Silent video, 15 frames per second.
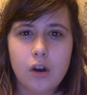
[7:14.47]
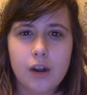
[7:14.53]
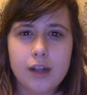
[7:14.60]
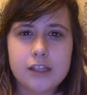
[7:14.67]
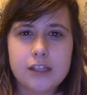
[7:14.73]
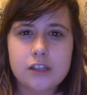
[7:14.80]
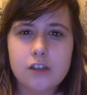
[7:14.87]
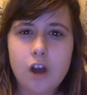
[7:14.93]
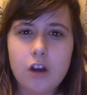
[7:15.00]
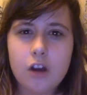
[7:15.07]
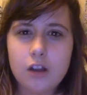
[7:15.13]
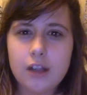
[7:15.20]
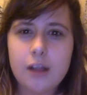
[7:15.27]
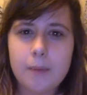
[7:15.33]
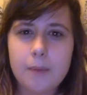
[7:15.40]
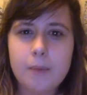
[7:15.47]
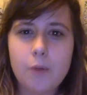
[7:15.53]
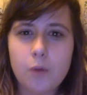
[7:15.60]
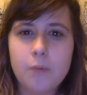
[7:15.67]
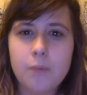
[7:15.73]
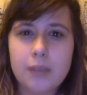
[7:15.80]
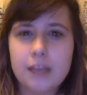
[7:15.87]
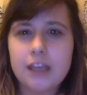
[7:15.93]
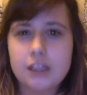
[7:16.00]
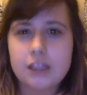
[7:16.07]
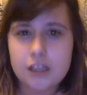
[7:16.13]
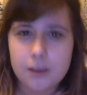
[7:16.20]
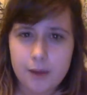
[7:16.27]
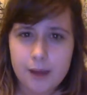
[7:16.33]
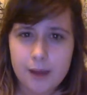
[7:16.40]
it's got a little bit more meaning
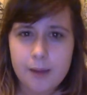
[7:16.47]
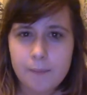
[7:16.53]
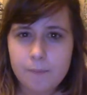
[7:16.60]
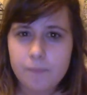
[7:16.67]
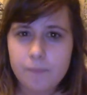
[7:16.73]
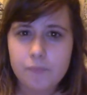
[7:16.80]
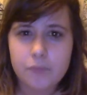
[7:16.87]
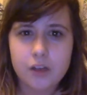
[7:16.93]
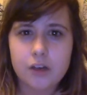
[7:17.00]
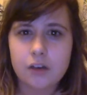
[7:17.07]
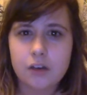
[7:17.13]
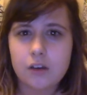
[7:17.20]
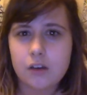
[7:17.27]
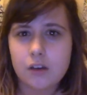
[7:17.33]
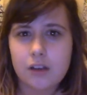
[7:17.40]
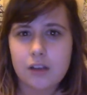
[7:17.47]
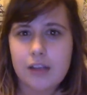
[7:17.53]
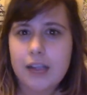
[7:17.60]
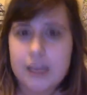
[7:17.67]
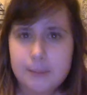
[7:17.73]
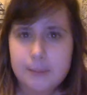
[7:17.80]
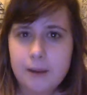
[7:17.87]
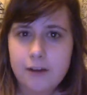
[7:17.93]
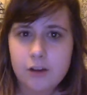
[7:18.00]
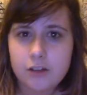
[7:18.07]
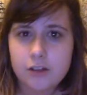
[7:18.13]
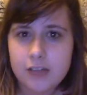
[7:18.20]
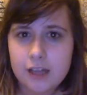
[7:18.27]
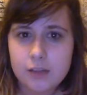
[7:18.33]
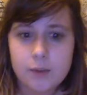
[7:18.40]
to it than Katy Perry or
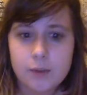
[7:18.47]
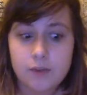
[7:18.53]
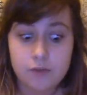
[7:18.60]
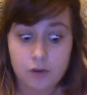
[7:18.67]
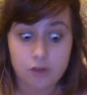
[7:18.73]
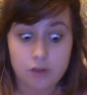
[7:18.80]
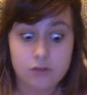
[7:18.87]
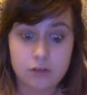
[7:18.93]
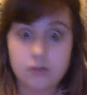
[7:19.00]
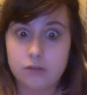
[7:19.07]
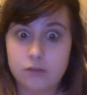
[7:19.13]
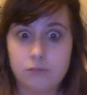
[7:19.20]
Taylor Swift, not to